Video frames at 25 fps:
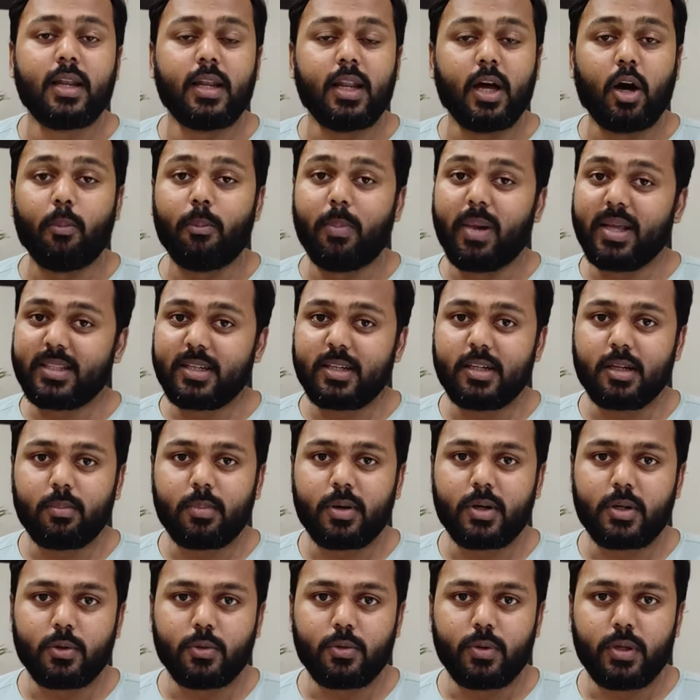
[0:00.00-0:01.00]
Now method
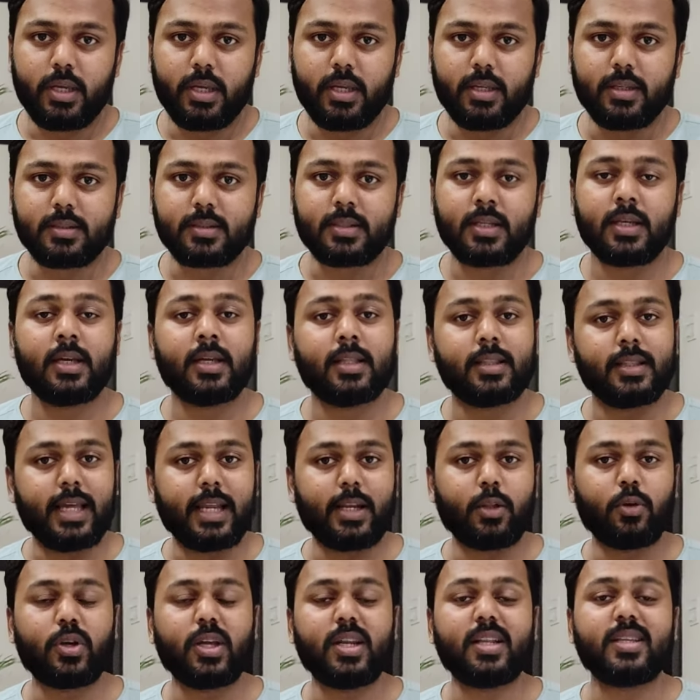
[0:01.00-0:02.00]
number two is
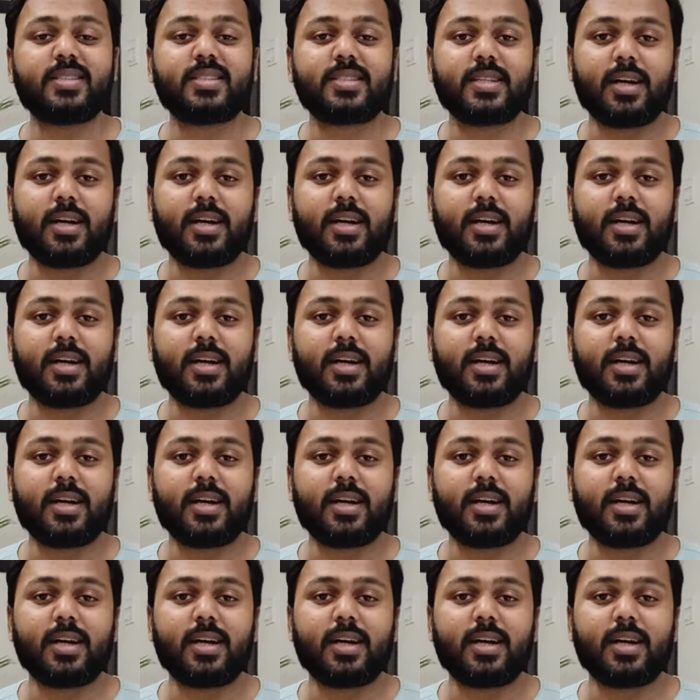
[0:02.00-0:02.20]
that you can